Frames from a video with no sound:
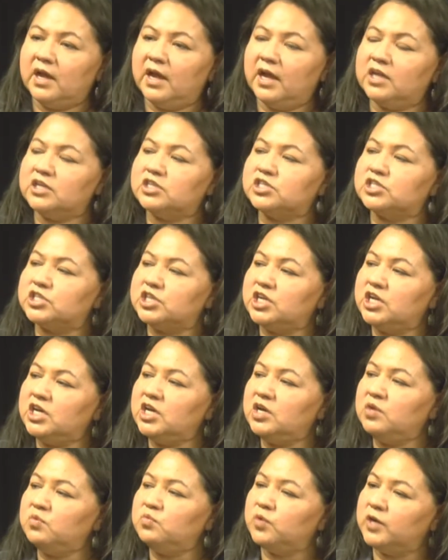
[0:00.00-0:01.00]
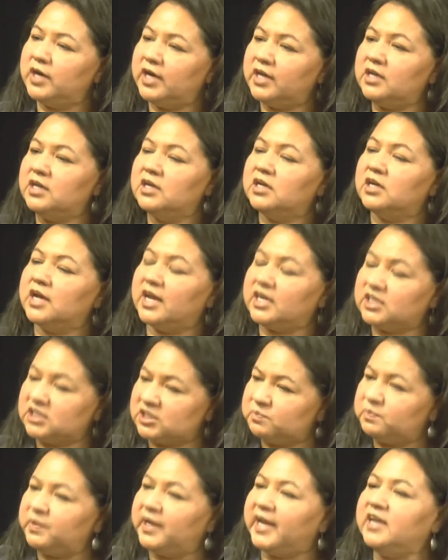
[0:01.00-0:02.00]
and she would
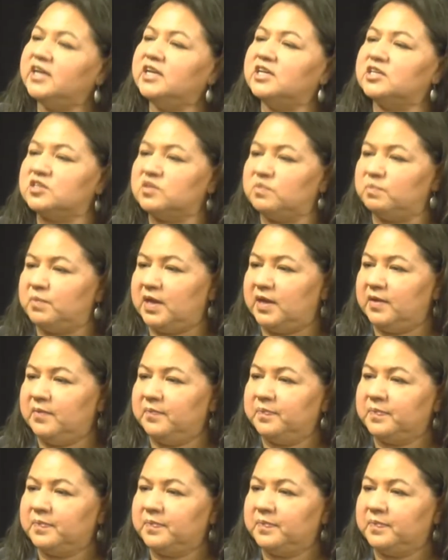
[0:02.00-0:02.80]
explain it to me.